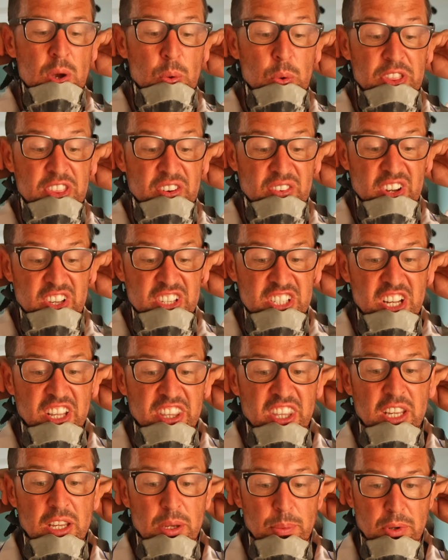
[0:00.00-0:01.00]
With the rust, I
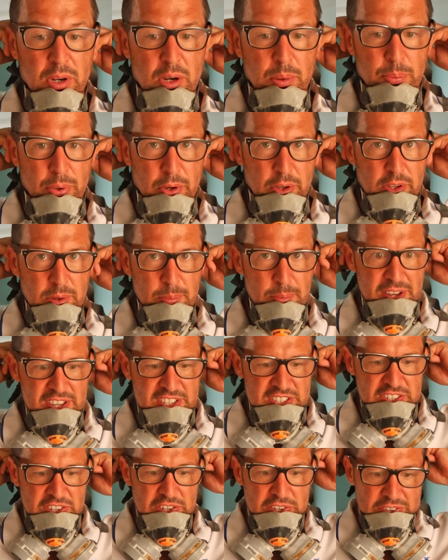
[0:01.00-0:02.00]
think I'm going to put a
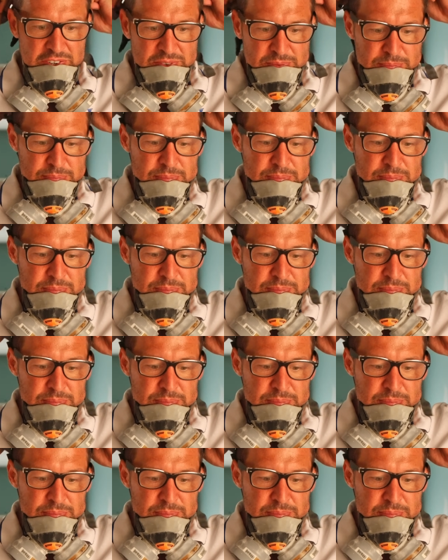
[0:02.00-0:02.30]
mask on.